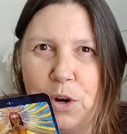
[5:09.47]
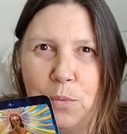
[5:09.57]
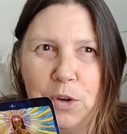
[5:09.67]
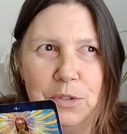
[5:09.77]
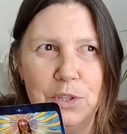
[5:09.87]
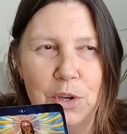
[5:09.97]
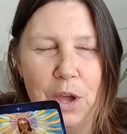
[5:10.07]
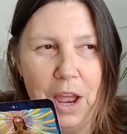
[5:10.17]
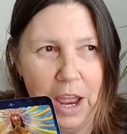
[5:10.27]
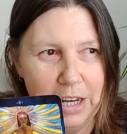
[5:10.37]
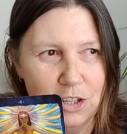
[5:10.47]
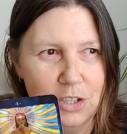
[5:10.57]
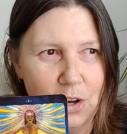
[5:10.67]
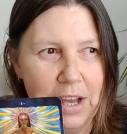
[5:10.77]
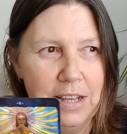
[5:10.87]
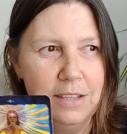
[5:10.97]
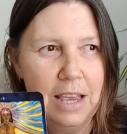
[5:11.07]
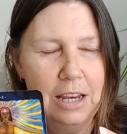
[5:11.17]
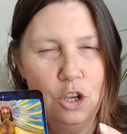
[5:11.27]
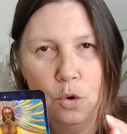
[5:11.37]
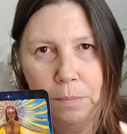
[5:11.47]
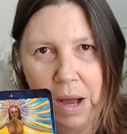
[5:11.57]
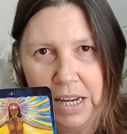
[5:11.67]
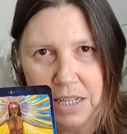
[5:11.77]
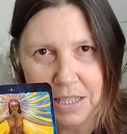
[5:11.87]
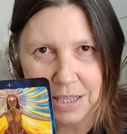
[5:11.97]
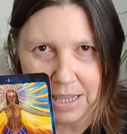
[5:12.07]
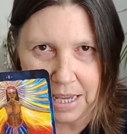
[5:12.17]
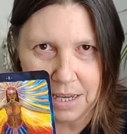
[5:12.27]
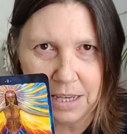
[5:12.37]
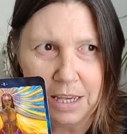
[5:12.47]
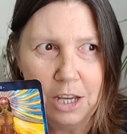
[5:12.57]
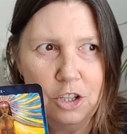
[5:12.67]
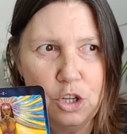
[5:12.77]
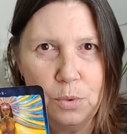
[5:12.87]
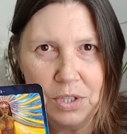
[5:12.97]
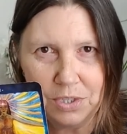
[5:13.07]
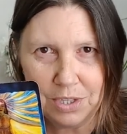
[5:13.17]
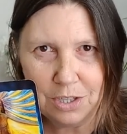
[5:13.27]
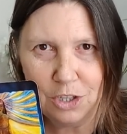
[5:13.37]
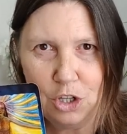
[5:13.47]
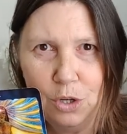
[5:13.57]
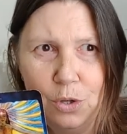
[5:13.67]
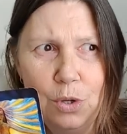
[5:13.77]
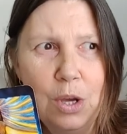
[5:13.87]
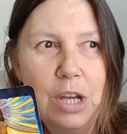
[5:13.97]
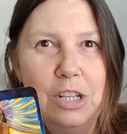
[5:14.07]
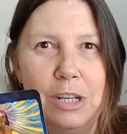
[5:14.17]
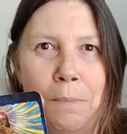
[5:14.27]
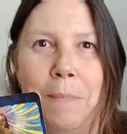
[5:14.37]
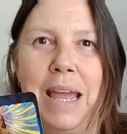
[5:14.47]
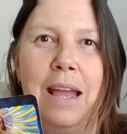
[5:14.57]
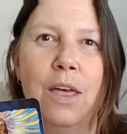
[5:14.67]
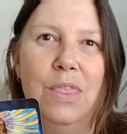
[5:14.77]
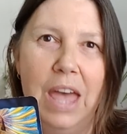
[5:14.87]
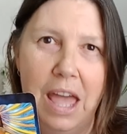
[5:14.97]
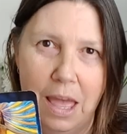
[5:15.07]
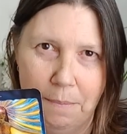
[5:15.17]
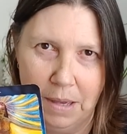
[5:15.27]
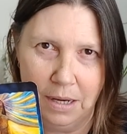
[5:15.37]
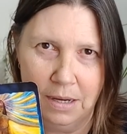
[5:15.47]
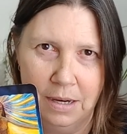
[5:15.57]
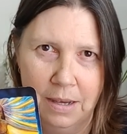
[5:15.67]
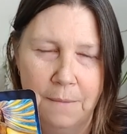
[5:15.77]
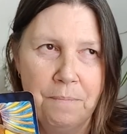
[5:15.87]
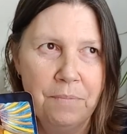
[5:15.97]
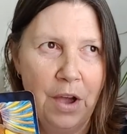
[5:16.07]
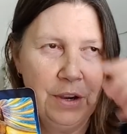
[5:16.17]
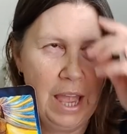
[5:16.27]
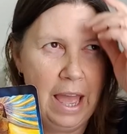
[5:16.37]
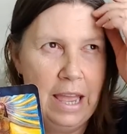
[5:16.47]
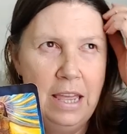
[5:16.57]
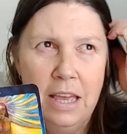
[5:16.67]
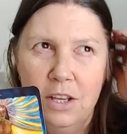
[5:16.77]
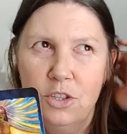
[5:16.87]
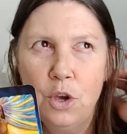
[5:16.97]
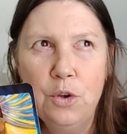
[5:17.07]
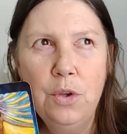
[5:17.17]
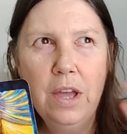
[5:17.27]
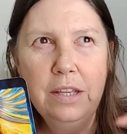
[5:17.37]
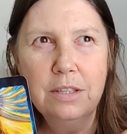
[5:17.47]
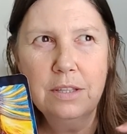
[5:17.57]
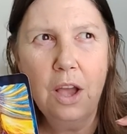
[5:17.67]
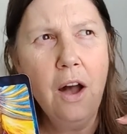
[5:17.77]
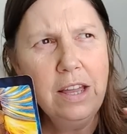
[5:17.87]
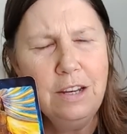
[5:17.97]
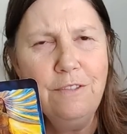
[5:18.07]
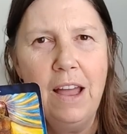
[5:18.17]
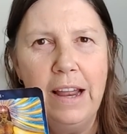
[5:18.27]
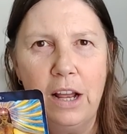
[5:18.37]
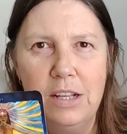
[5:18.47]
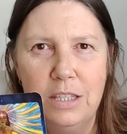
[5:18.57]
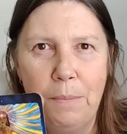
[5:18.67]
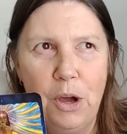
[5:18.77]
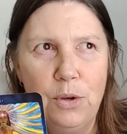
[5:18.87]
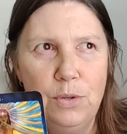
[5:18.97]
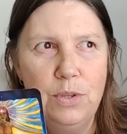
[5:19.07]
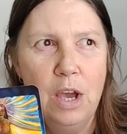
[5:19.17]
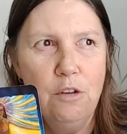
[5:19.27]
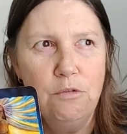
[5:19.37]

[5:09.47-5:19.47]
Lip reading: what it wants and desires, and your mind is there to assist you to make that happen. Okay, so it's kind of like, I suppose,